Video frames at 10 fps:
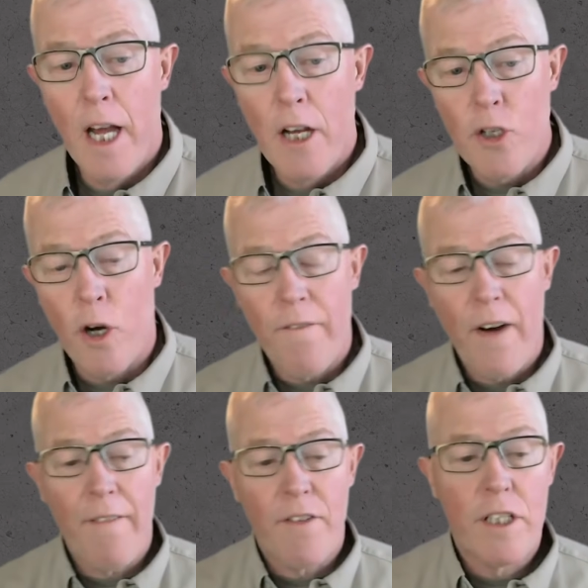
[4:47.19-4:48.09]
So if
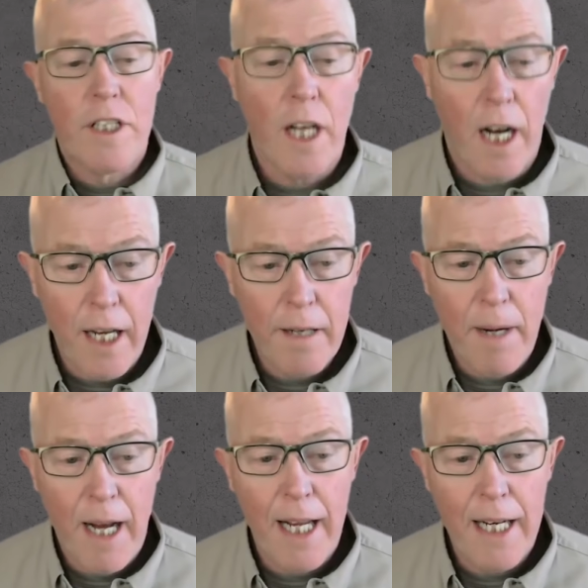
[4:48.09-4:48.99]
I've done
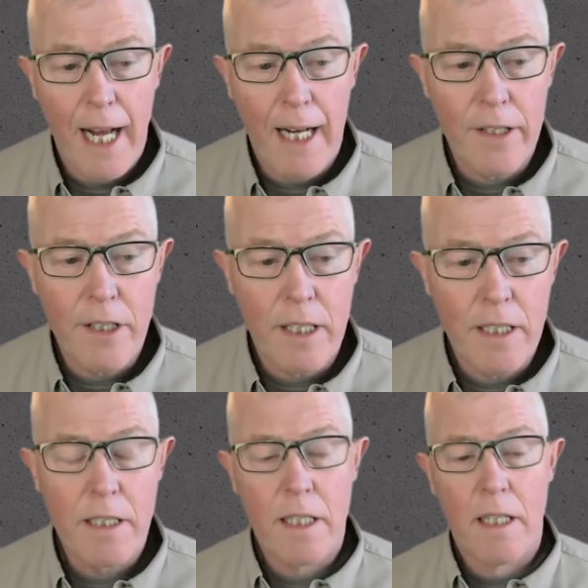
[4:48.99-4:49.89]
my
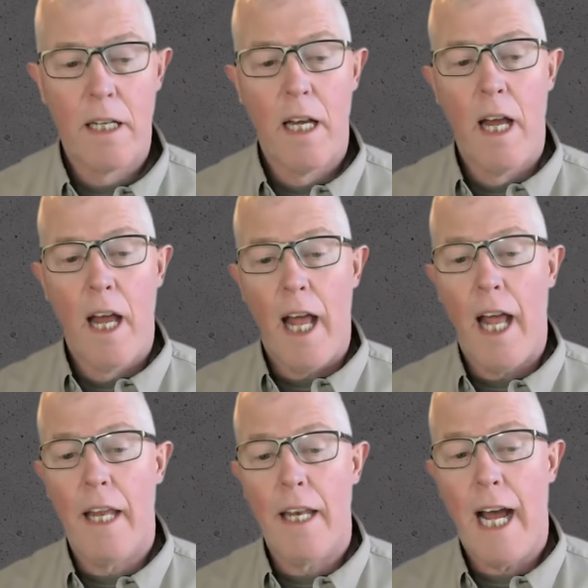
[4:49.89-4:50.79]
analysis
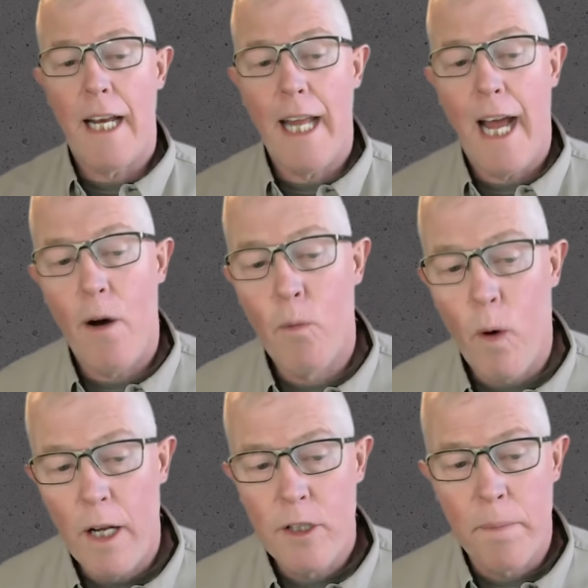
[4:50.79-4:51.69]
and I now
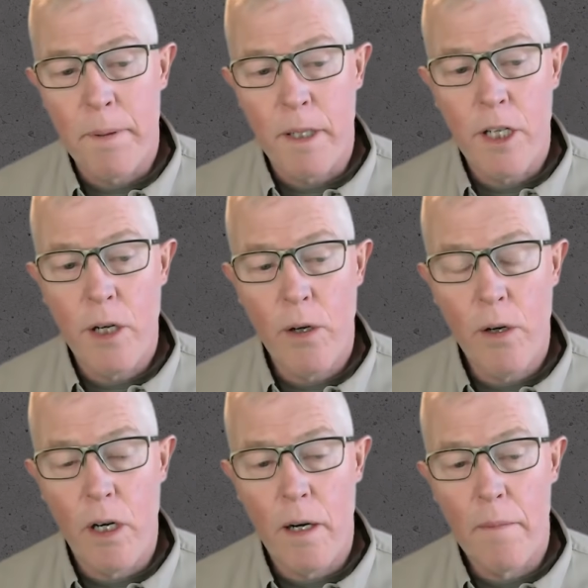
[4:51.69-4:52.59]
want to
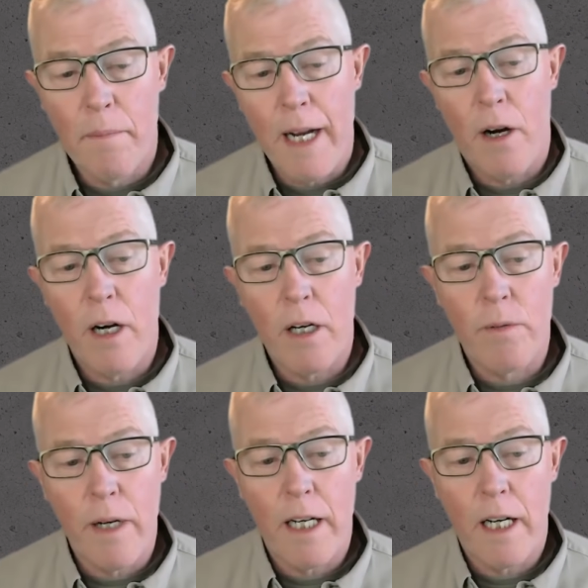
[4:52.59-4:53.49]
procure my ARC
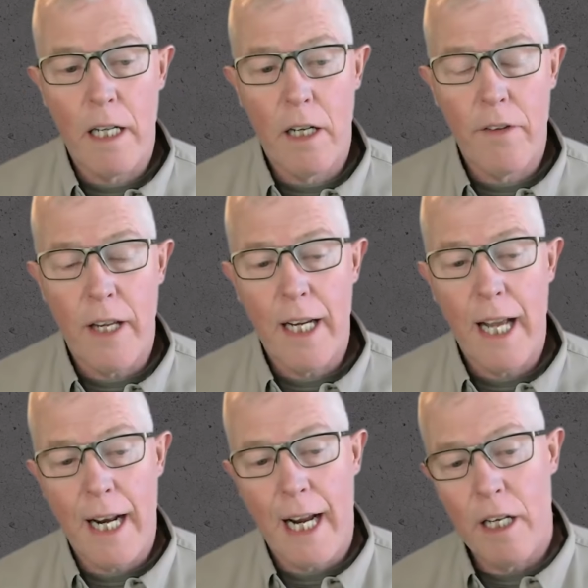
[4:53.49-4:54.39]
rated clothing
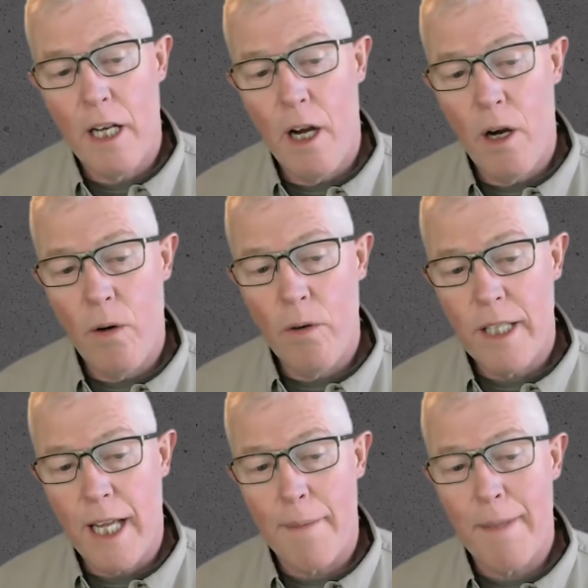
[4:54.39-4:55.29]
and I know
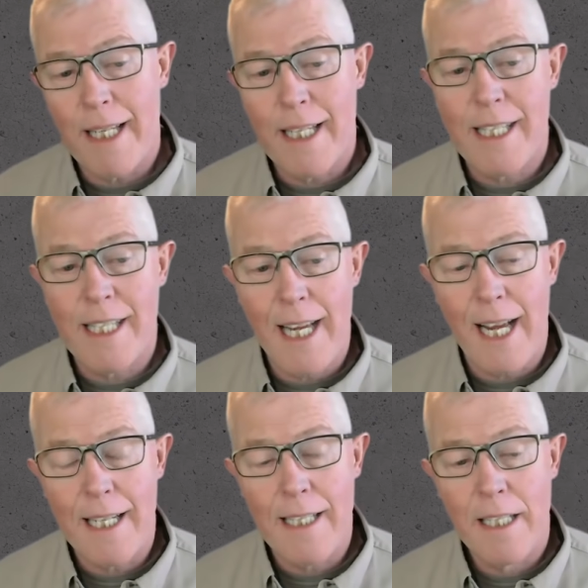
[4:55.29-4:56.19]
that I'm at
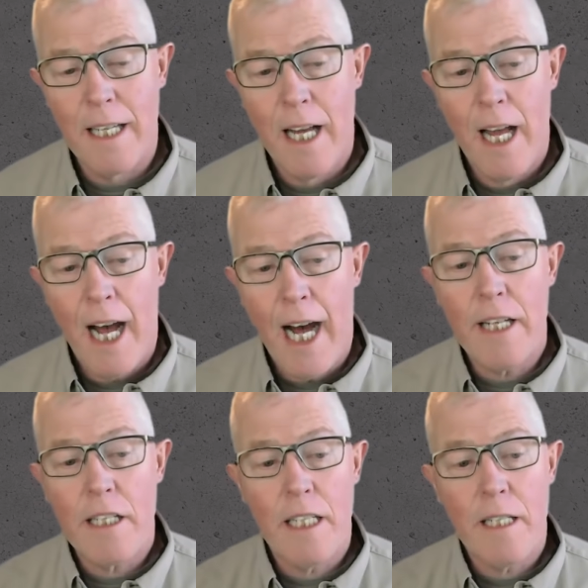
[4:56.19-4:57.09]
6, I
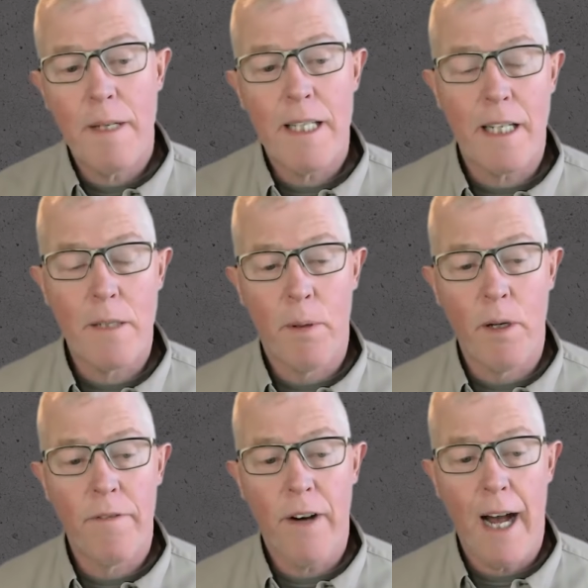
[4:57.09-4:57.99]
just need to be
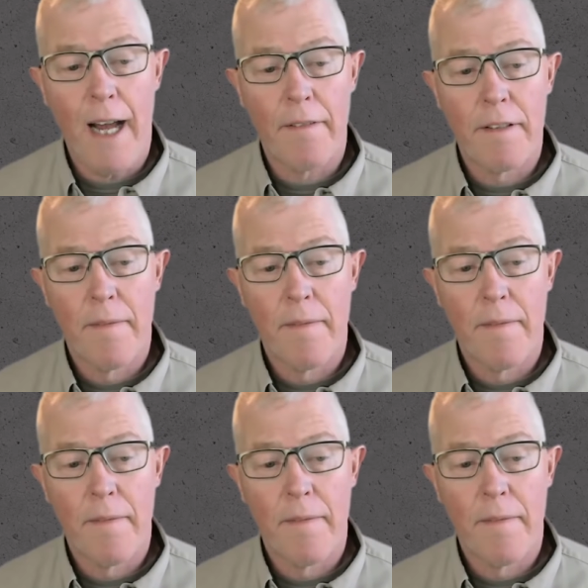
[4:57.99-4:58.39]
6.5